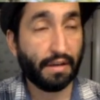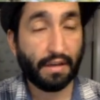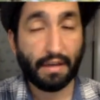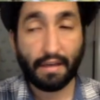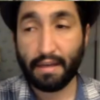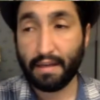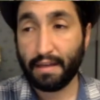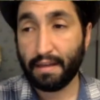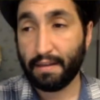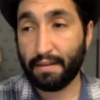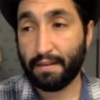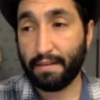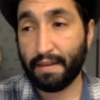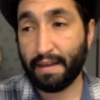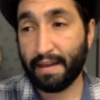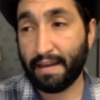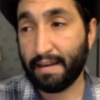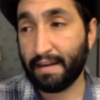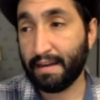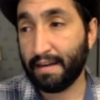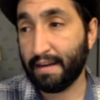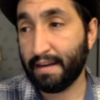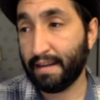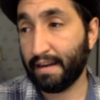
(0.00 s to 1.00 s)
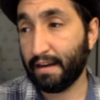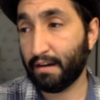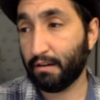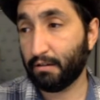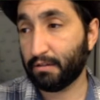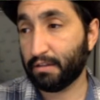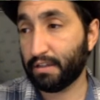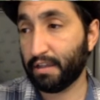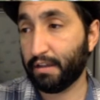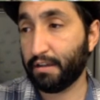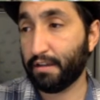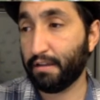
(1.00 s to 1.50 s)
then it'll tell
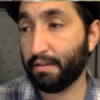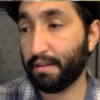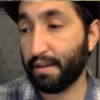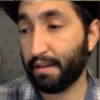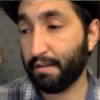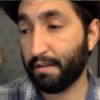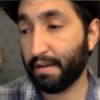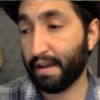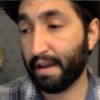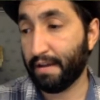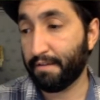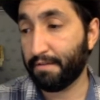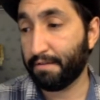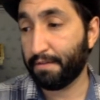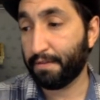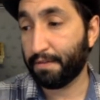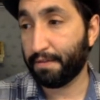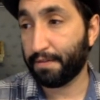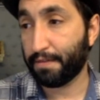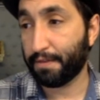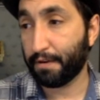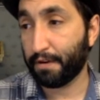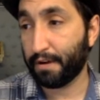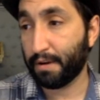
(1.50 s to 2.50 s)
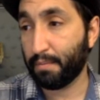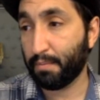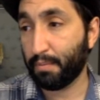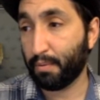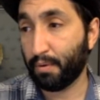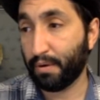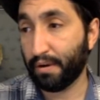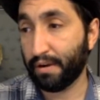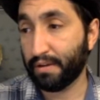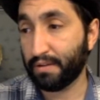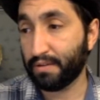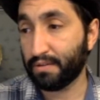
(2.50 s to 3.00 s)
you that you have 30
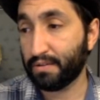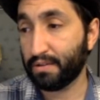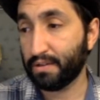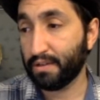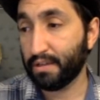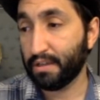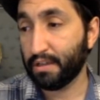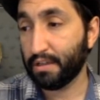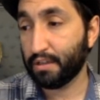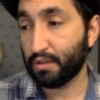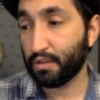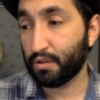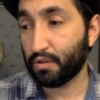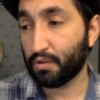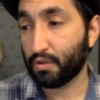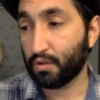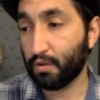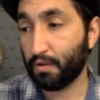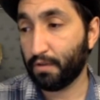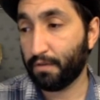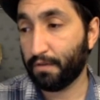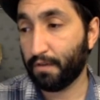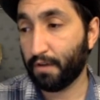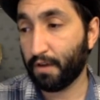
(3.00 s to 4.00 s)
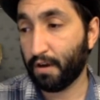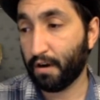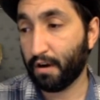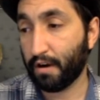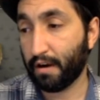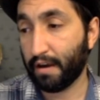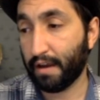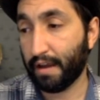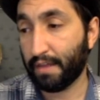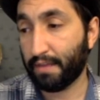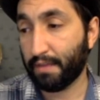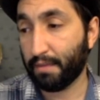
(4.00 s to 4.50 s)
points. So far at
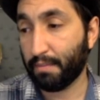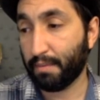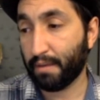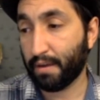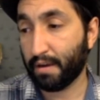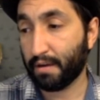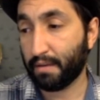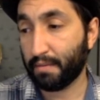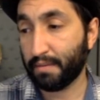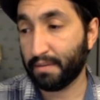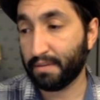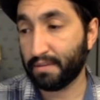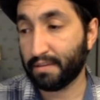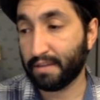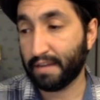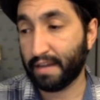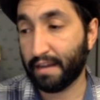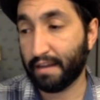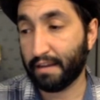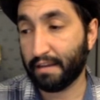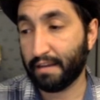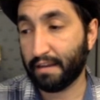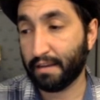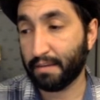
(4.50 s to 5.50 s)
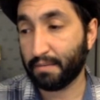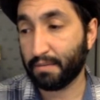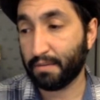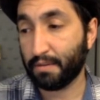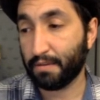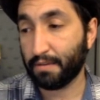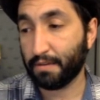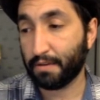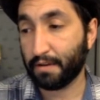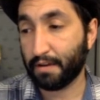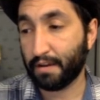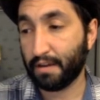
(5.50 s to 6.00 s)
the bottom is tallying up to
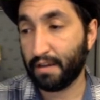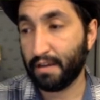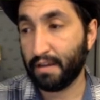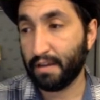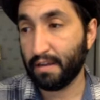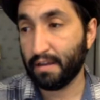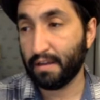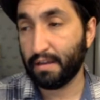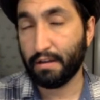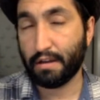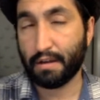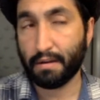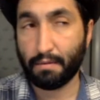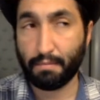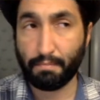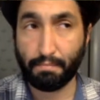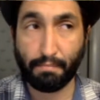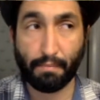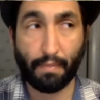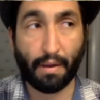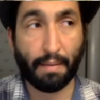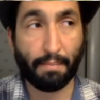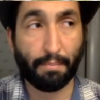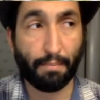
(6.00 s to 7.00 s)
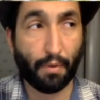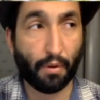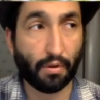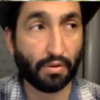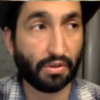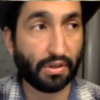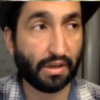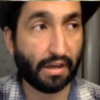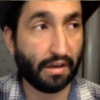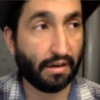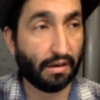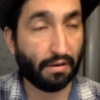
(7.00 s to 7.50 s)
30. You can at most get
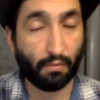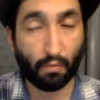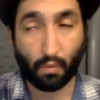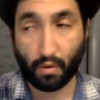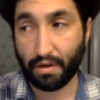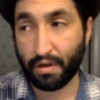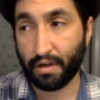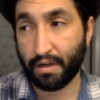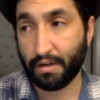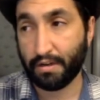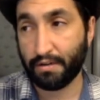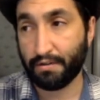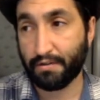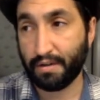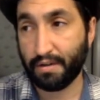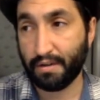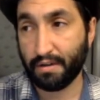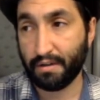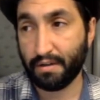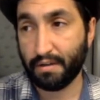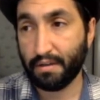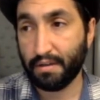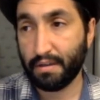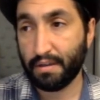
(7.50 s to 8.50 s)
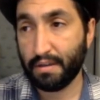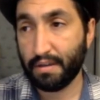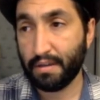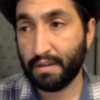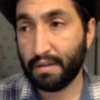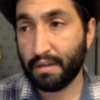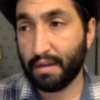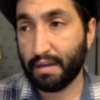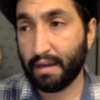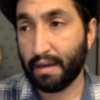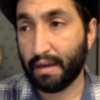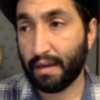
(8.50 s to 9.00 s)
100.
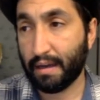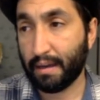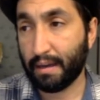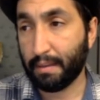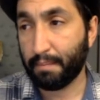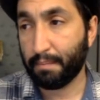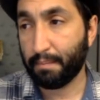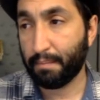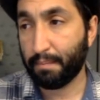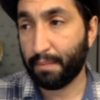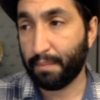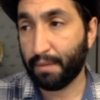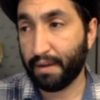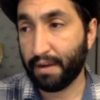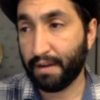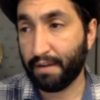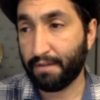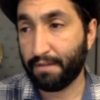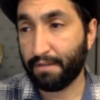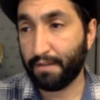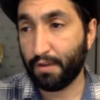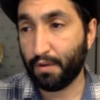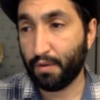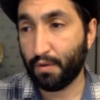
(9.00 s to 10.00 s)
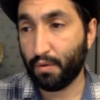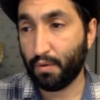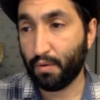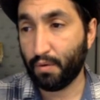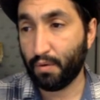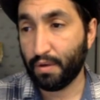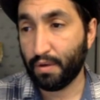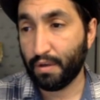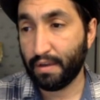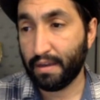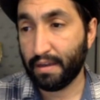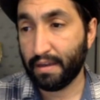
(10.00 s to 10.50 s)
But if you
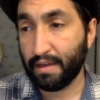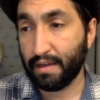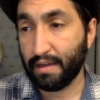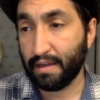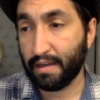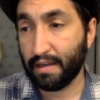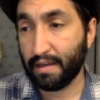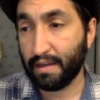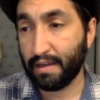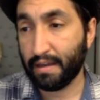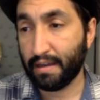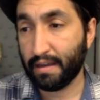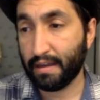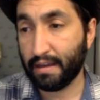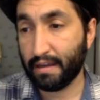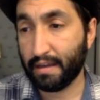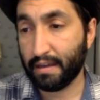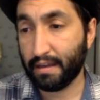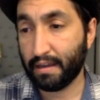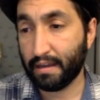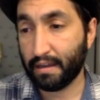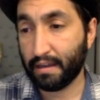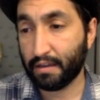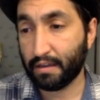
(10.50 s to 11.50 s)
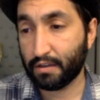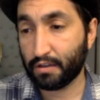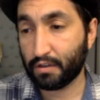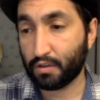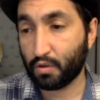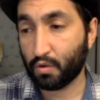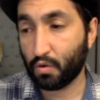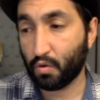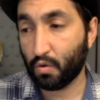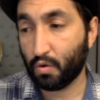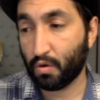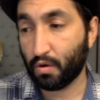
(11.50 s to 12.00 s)

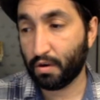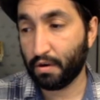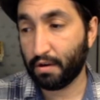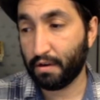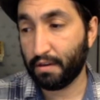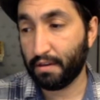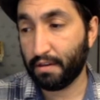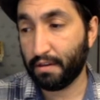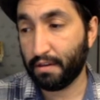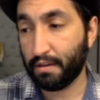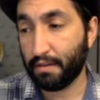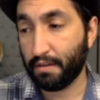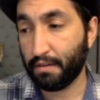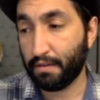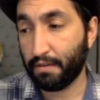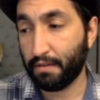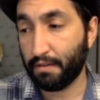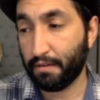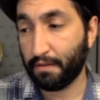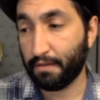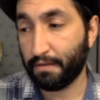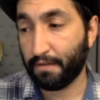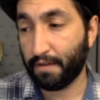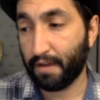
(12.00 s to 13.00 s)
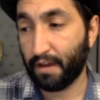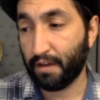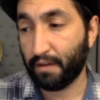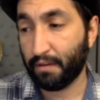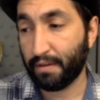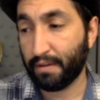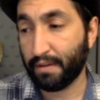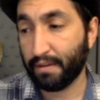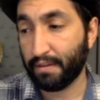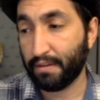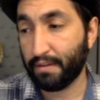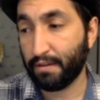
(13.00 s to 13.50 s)
score the following,
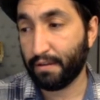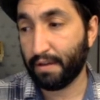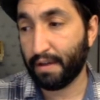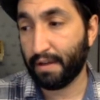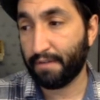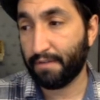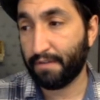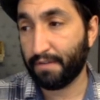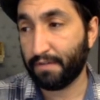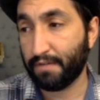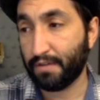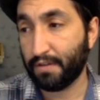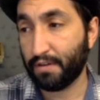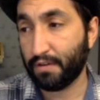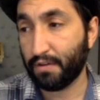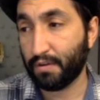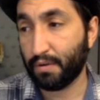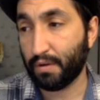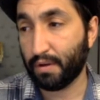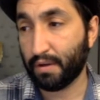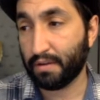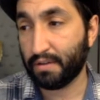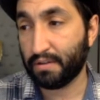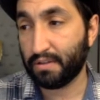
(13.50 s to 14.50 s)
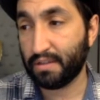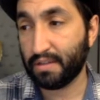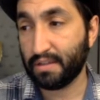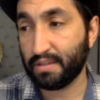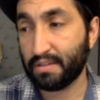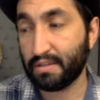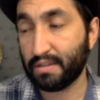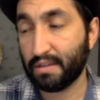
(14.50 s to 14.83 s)
you have 52 out of 60.